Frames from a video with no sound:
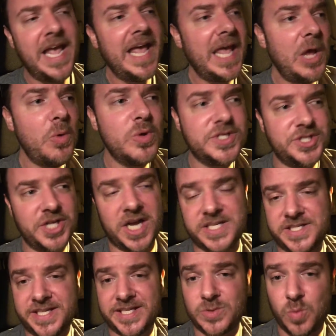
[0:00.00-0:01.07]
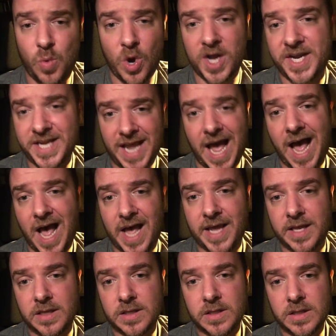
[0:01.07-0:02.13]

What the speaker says: It was just this one guy.